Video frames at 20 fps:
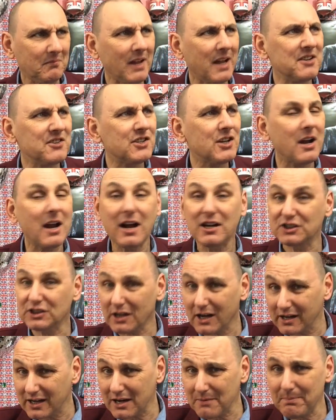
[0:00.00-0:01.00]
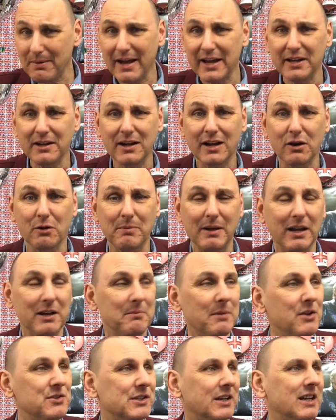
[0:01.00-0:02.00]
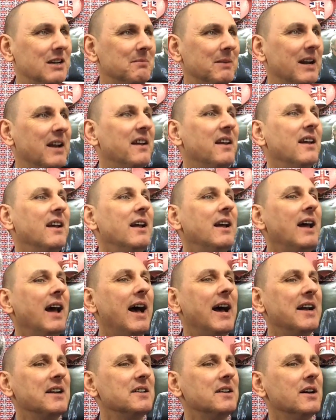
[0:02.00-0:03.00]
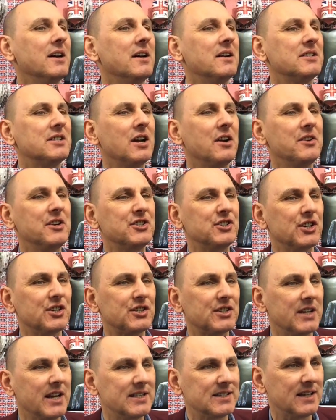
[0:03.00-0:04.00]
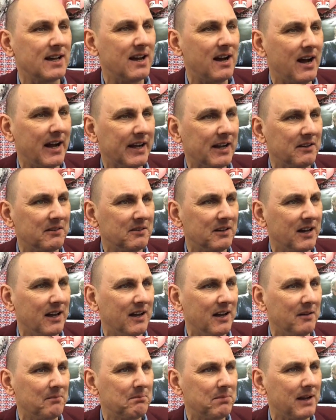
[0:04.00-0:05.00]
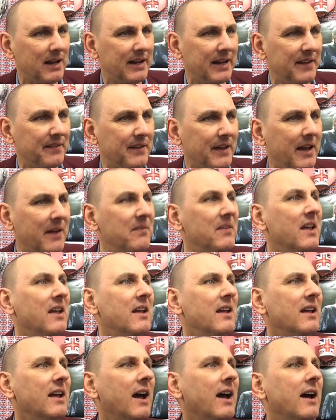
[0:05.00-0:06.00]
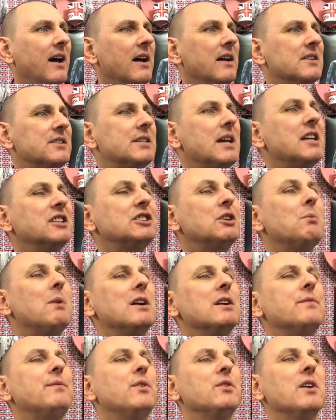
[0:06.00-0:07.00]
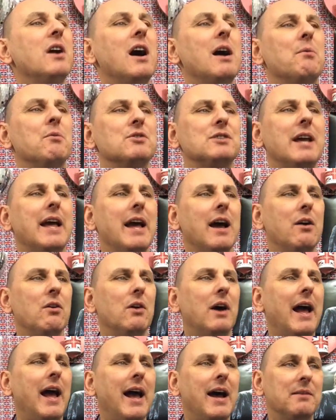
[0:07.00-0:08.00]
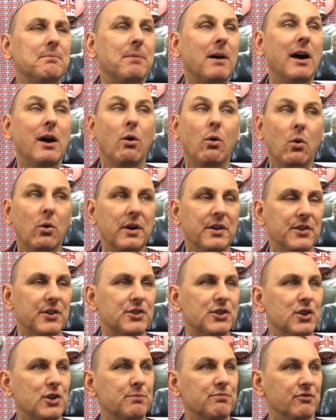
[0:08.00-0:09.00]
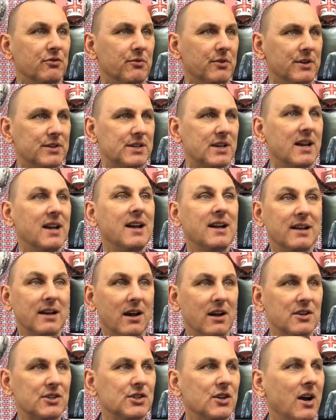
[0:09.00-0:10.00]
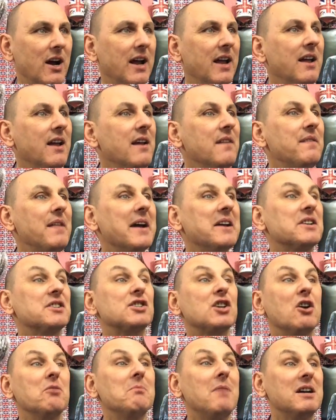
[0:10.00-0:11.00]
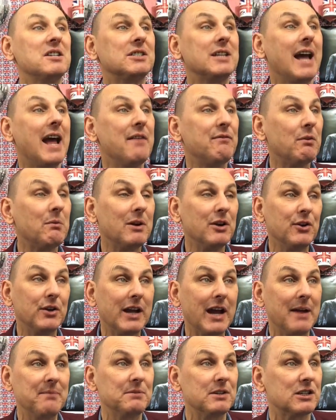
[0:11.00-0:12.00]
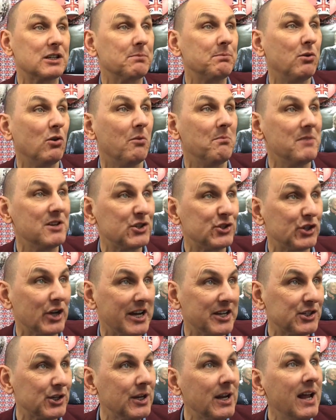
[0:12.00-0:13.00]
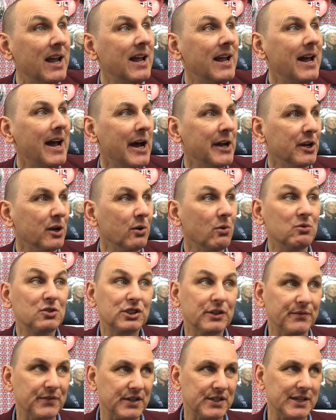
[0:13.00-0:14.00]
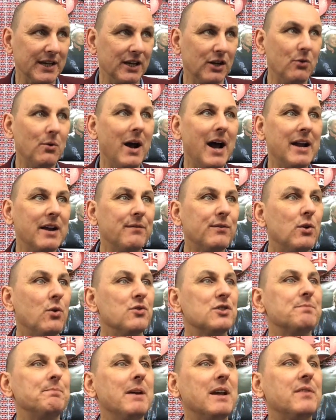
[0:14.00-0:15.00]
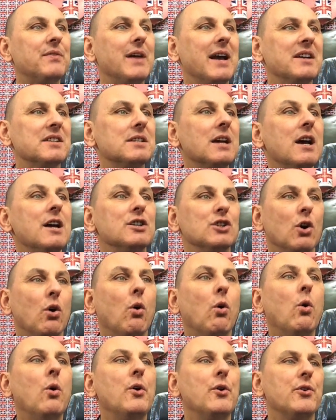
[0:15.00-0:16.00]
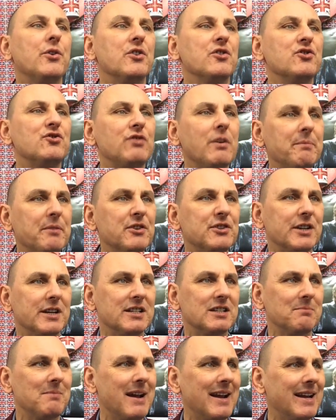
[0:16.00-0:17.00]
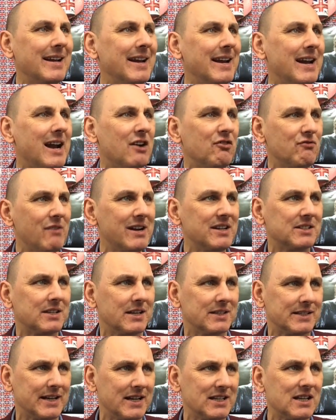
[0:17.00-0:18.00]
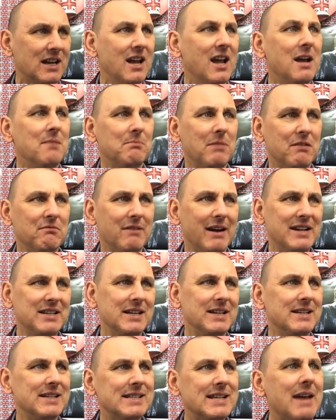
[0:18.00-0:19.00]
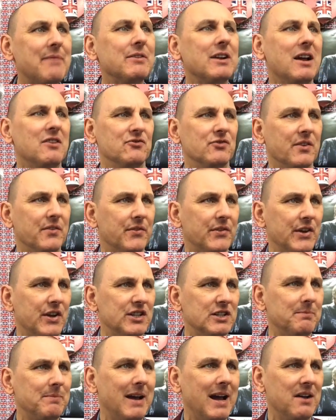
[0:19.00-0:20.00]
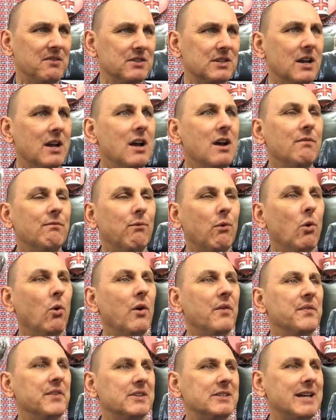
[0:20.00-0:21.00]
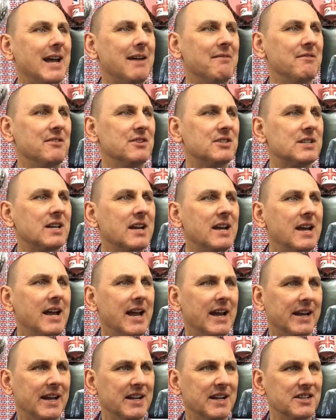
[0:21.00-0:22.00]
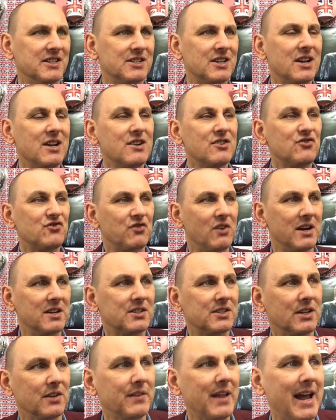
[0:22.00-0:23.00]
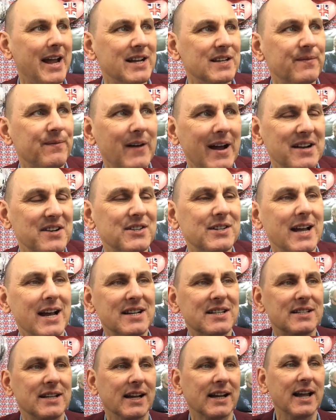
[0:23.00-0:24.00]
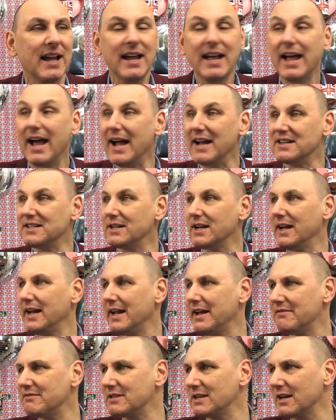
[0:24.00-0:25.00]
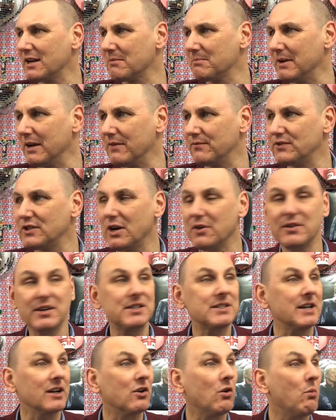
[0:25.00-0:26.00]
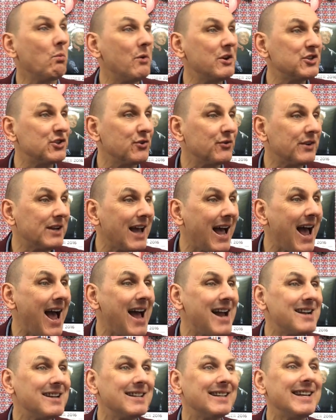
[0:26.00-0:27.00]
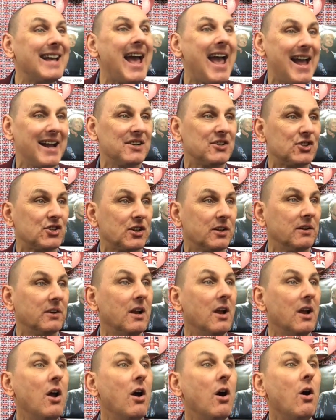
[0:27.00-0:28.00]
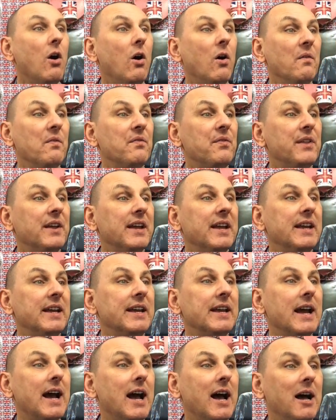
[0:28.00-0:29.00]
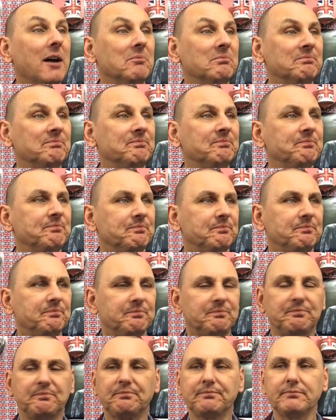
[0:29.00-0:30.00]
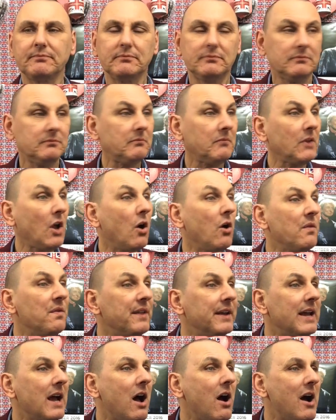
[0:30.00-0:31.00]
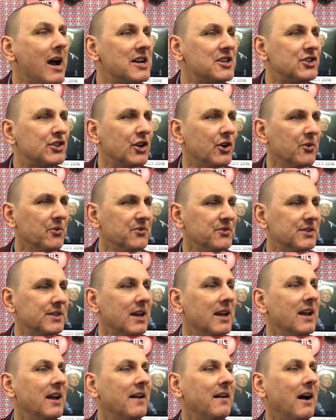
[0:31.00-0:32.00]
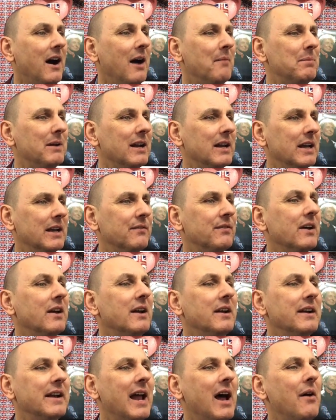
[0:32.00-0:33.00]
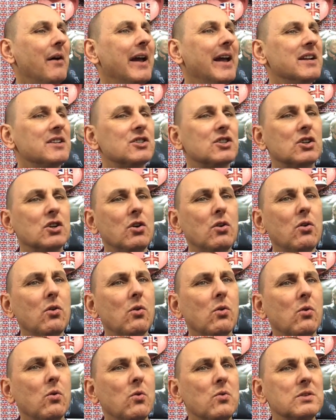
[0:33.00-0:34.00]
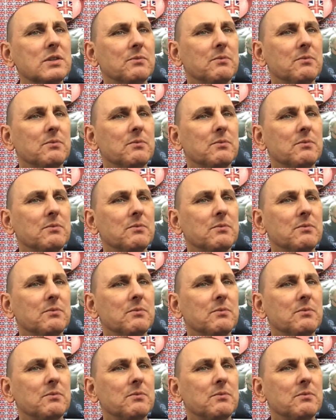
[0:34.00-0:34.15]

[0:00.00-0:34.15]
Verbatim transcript: And t- I'm going to play you a little bit of the music in a minute. And uh, just says uh, I can uh, play it there. Uh, such a wonderful night was held, had by all at the Two Brewers last night. Thanks so much to everyone who came to support Miss Jason and the launch of the single. And of course, big thanks to all who contributed to making it a great success by raising £730 for the Terrence Higgins Trust. So that is fantastic. And uh, here is a little bit of Tony's single, which you can get on the. Um, on the iTunes, I believe. Now it's called.